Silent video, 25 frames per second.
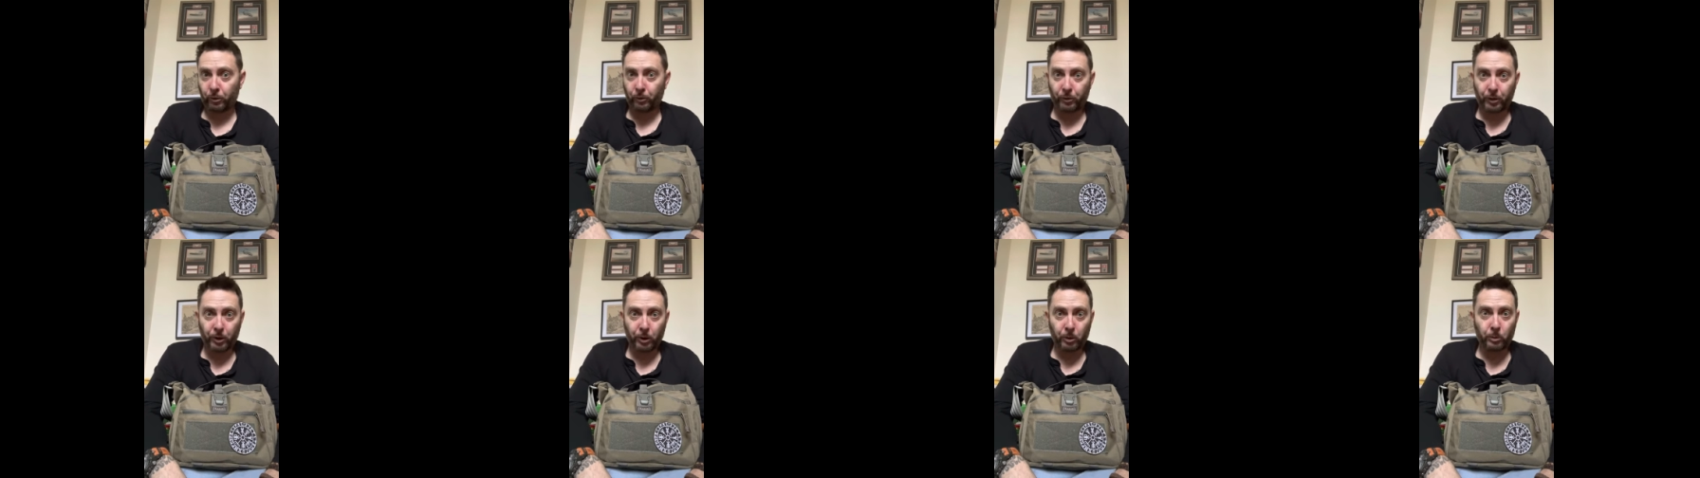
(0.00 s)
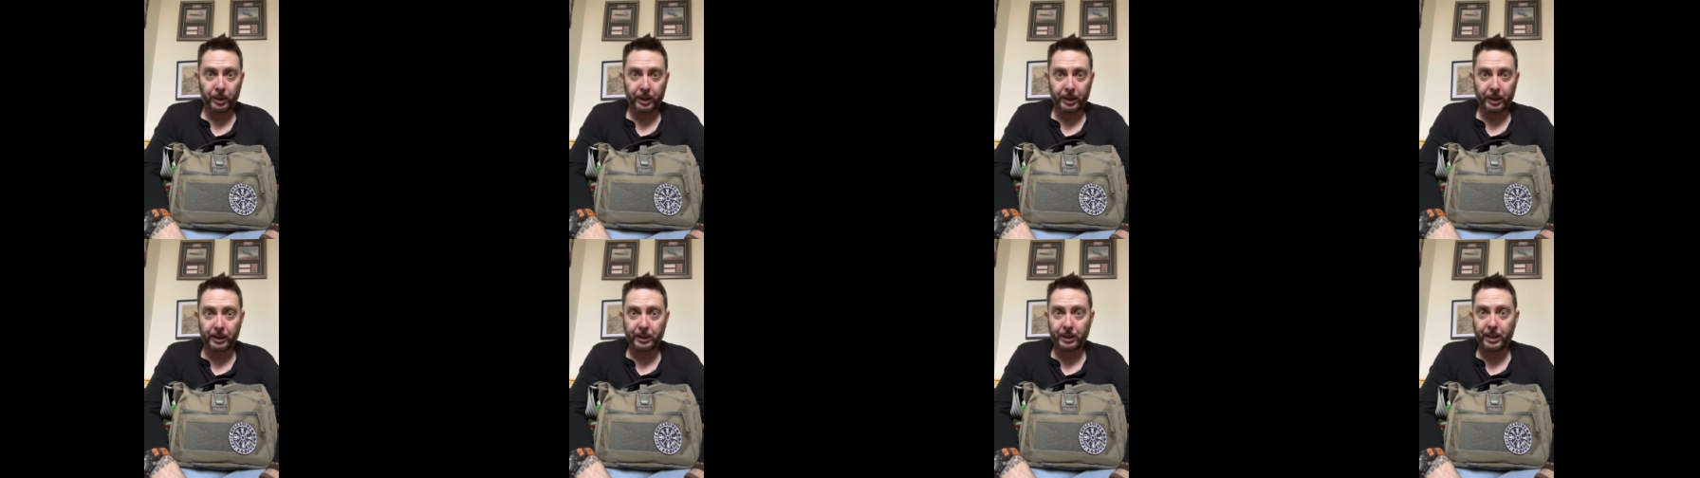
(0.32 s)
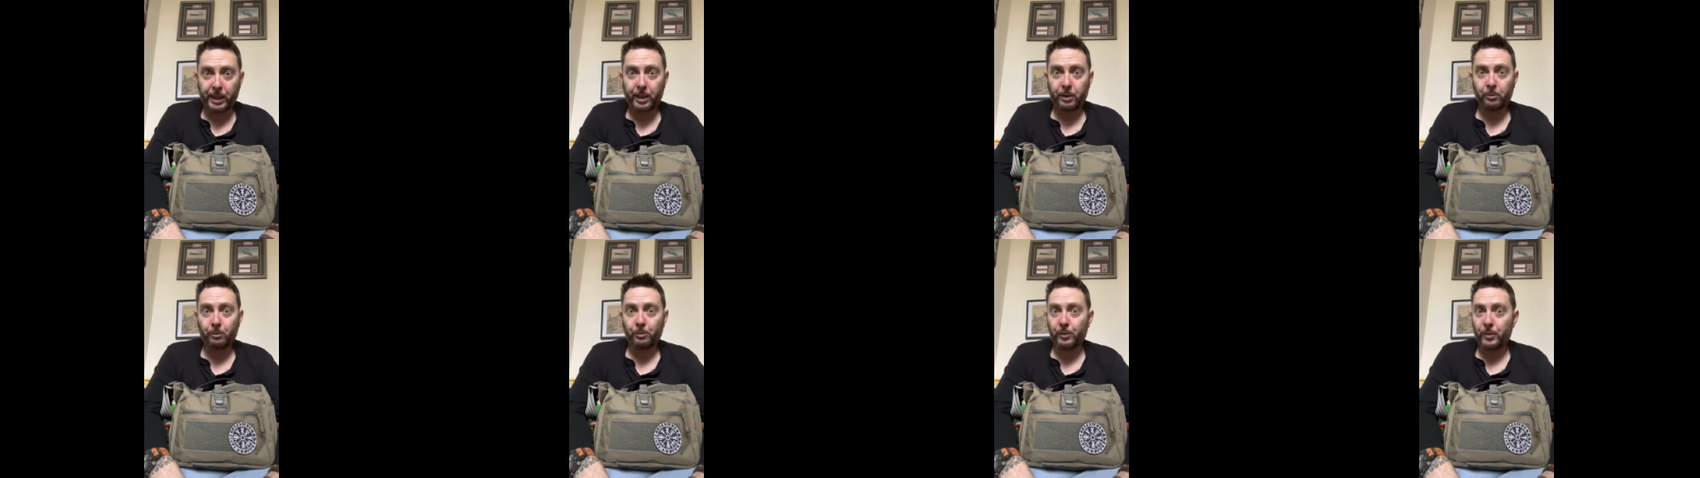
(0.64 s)
few weeks
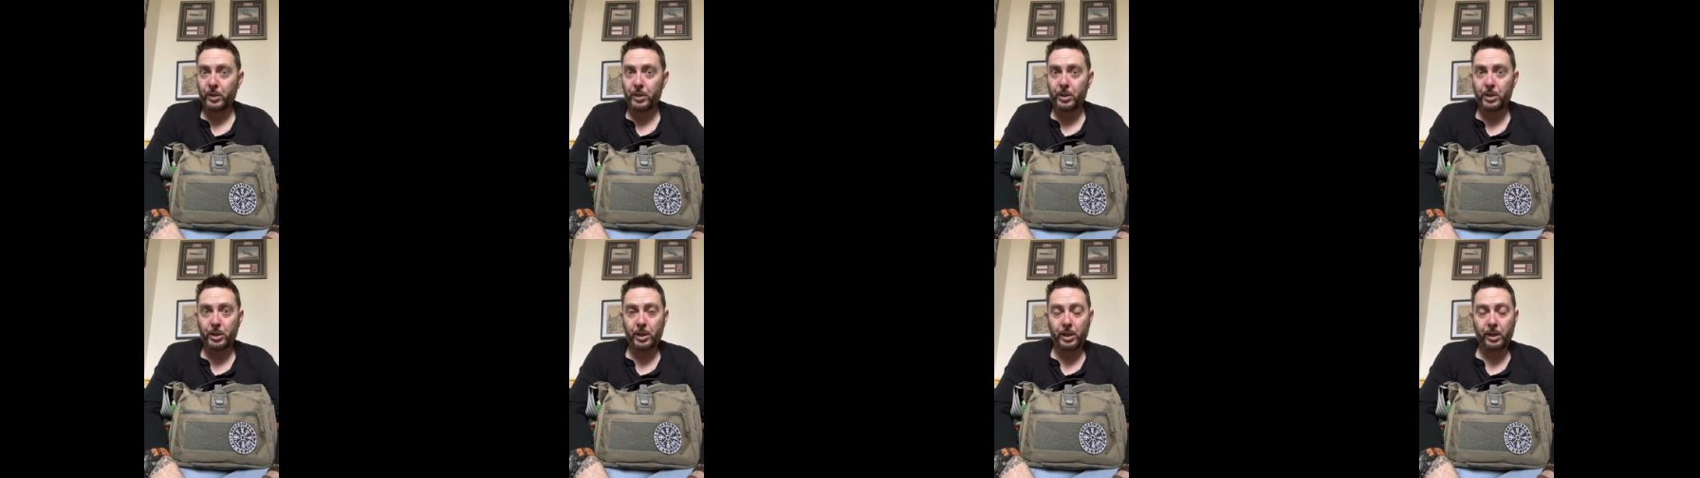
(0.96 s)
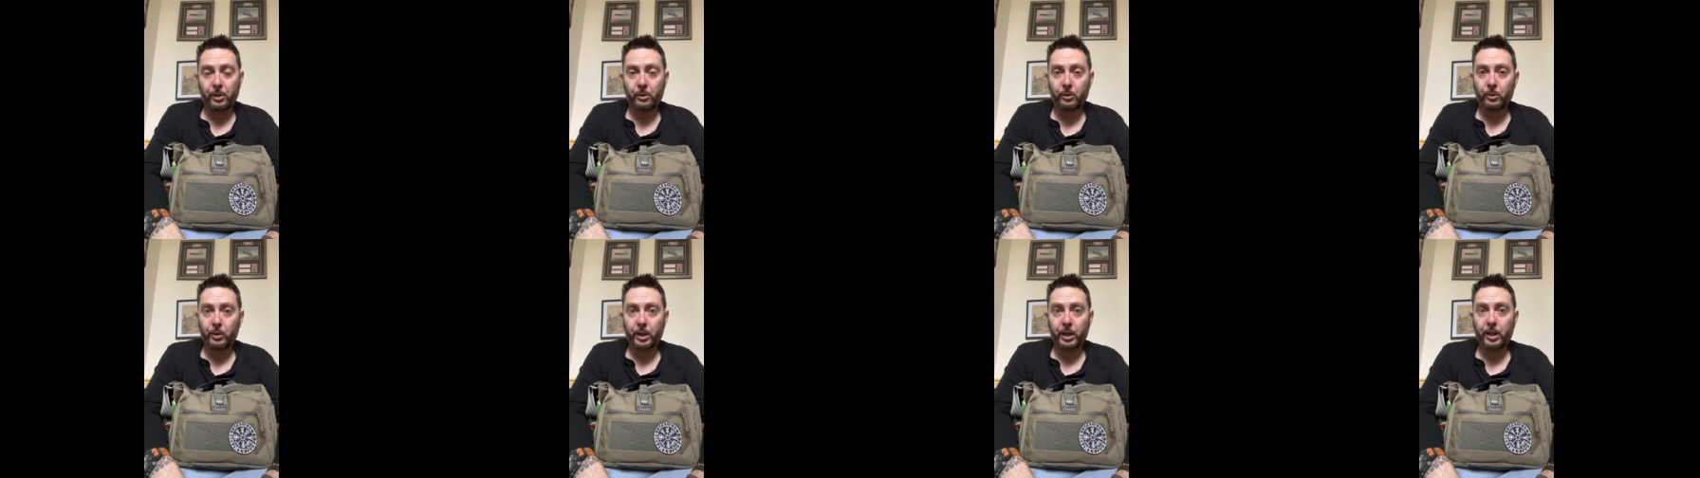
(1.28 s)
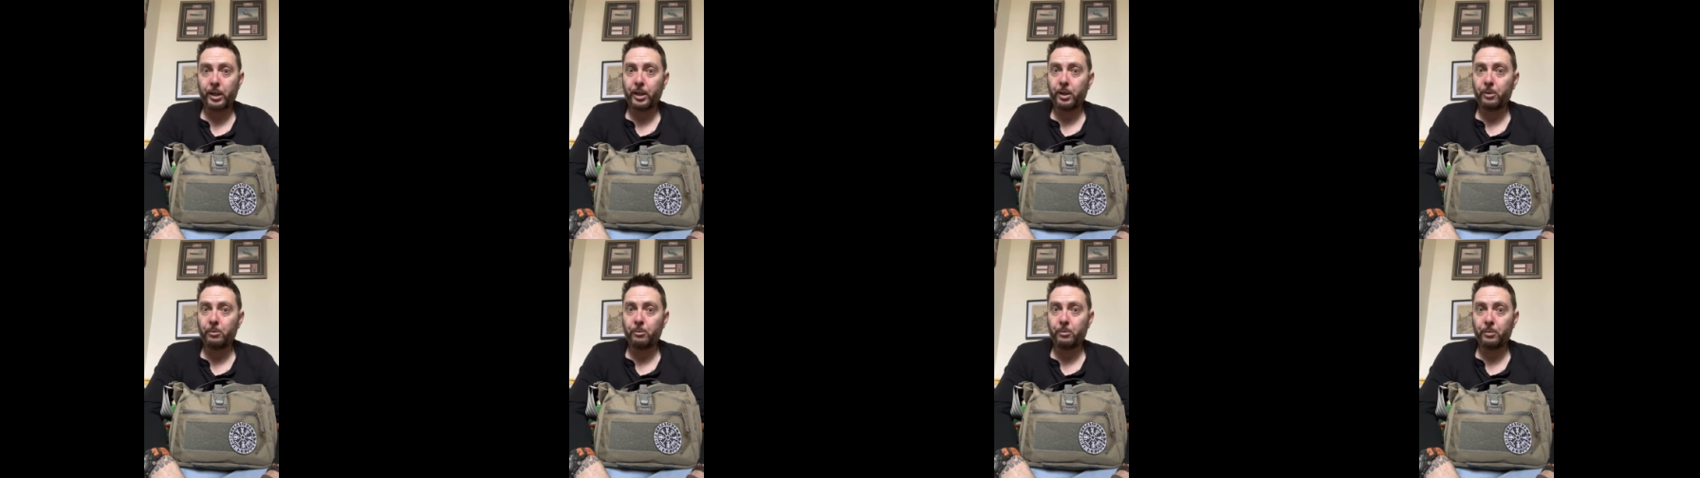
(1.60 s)
now, so
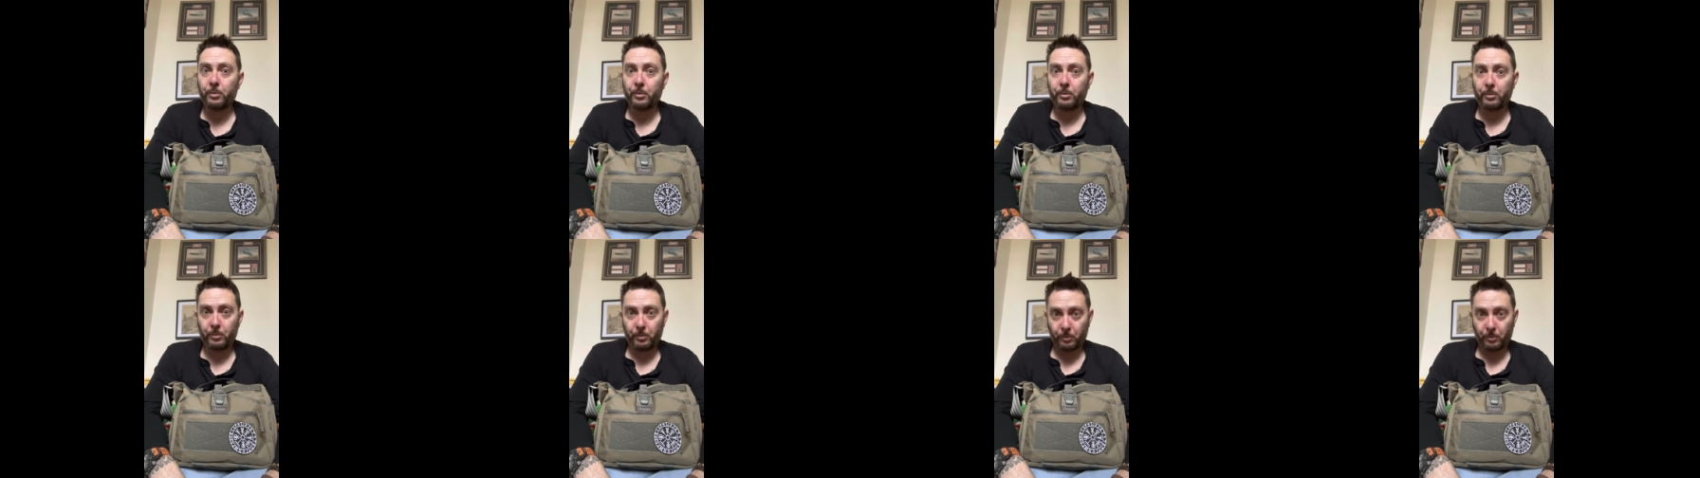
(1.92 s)
um,